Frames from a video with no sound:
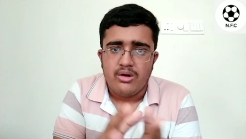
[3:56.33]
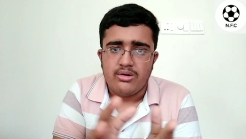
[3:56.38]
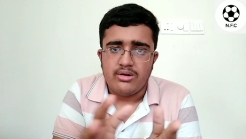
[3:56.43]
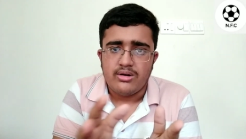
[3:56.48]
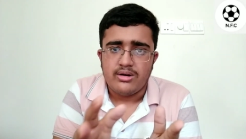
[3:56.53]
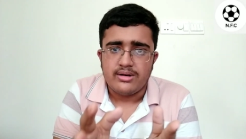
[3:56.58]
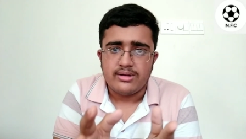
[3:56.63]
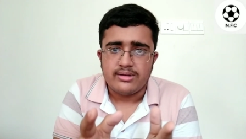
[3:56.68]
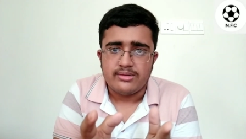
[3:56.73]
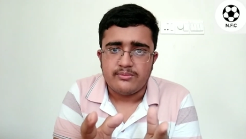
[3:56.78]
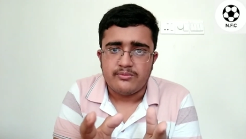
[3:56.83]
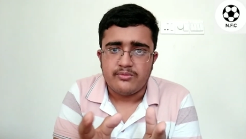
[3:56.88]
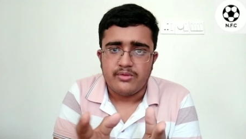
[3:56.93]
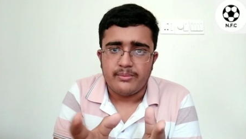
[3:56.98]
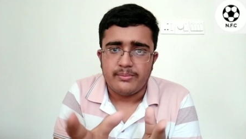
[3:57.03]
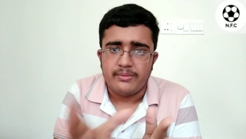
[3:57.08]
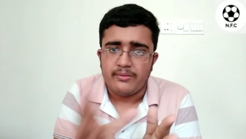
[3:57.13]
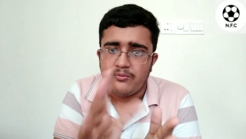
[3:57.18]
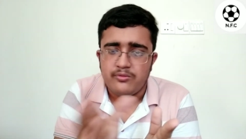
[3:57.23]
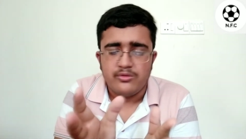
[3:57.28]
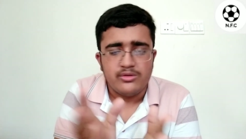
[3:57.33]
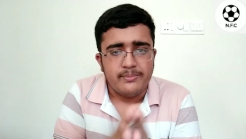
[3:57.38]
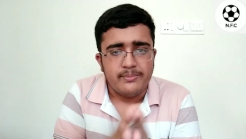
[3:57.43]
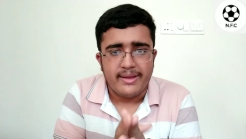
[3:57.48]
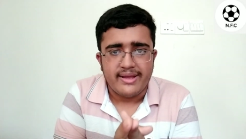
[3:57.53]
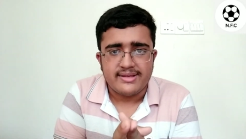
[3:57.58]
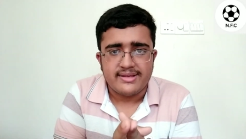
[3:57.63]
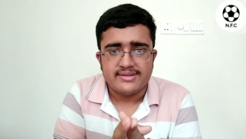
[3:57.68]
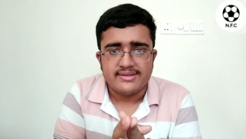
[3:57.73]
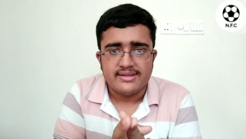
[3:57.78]
or from the
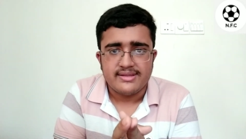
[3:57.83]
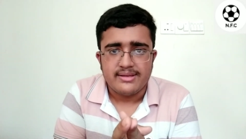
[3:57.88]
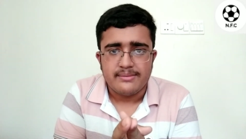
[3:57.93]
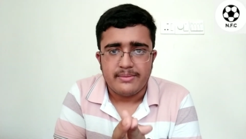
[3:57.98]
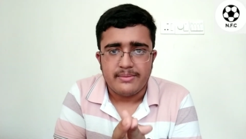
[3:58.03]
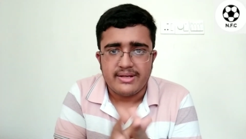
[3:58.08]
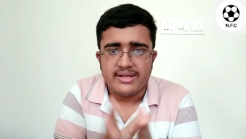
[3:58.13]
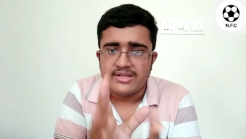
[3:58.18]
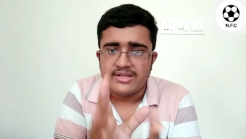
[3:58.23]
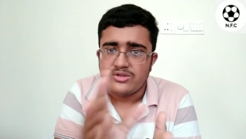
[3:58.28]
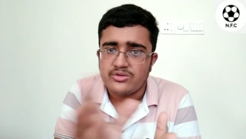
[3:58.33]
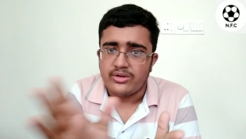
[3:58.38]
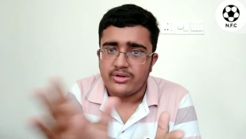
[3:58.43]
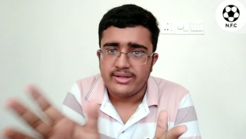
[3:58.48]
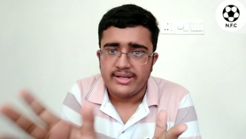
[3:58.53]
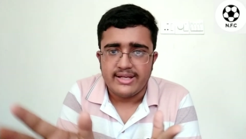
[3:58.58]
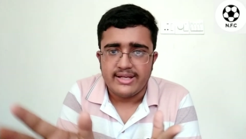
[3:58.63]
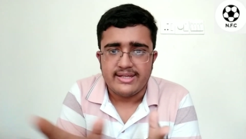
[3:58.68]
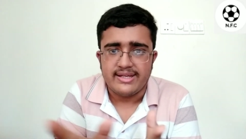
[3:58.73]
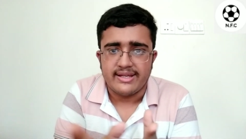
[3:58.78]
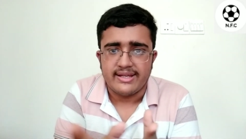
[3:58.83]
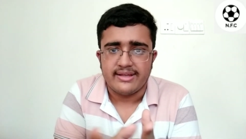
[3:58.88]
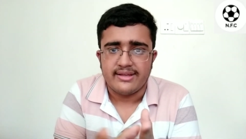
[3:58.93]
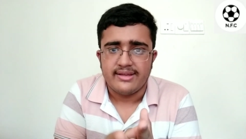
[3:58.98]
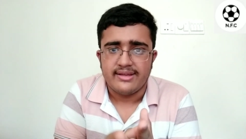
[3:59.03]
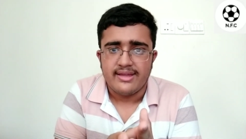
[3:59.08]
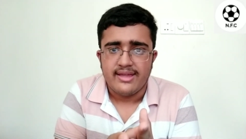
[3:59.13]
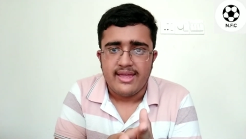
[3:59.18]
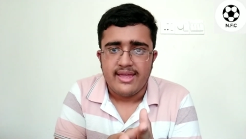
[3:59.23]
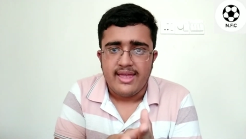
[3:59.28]
fullbacks but he is not getting
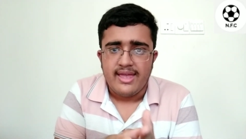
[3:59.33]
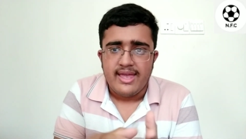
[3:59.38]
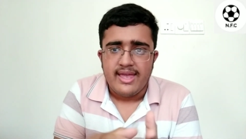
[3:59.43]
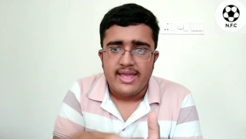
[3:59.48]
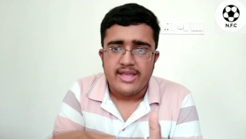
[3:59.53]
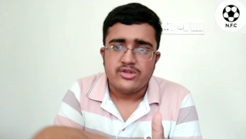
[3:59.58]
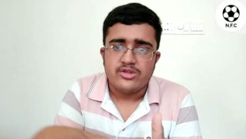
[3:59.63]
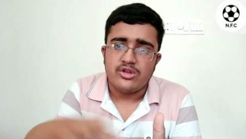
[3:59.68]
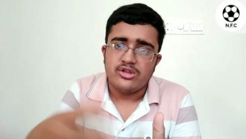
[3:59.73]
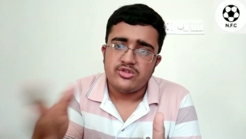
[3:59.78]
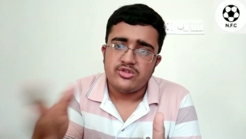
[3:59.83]
he's